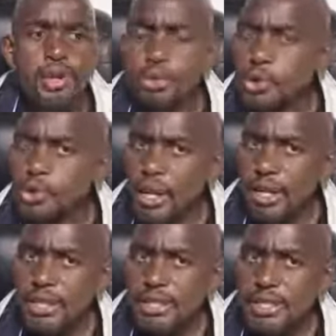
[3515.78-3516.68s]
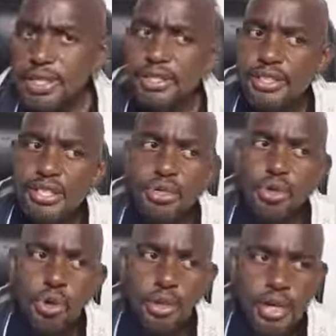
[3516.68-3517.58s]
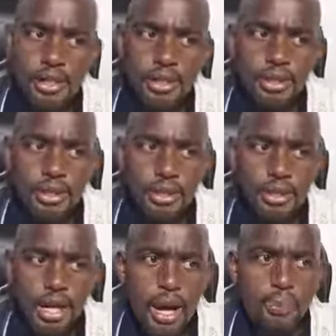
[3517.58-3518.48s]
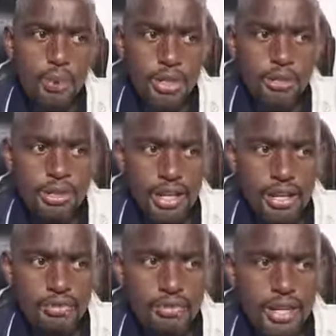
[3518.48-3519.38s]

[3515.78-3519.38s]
No one takes this honor upon himself.